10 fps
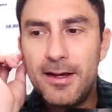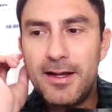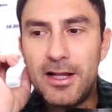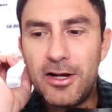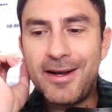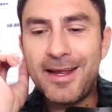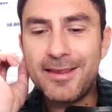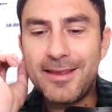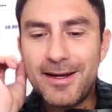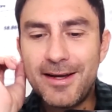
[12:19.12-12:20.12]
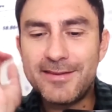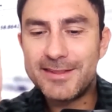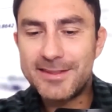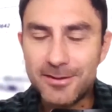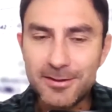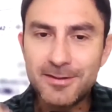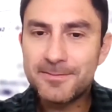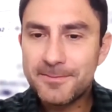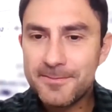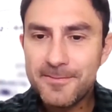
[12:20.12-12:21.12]
learning that I haven't still
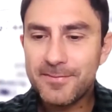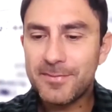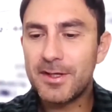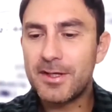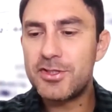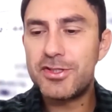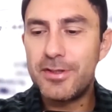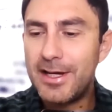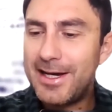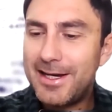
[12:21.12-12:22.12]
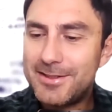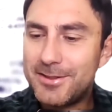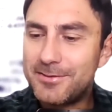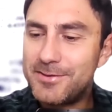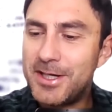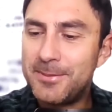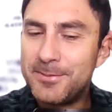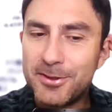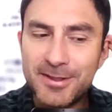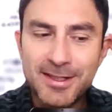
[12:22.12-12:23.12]
sort of
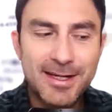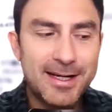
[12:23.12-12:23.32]
jumped on.